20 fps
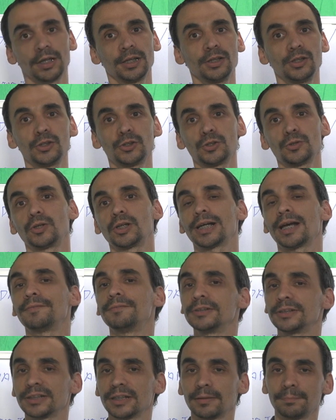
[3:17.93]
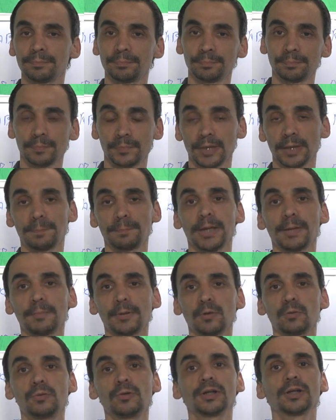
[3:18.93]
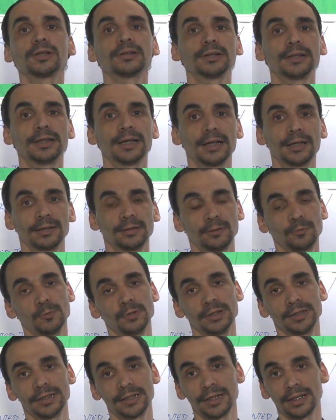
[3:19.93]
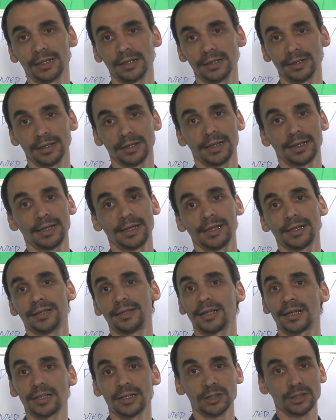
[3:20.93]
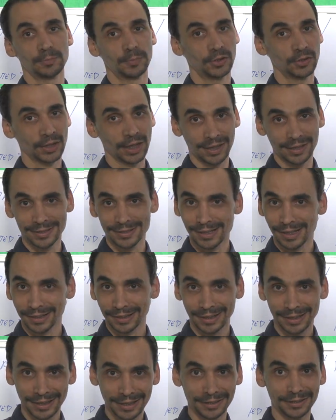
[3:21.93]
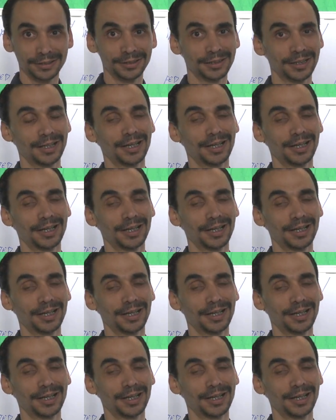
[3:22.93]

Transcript: You should have some the paperwork that will tell the customer, okay, sign here,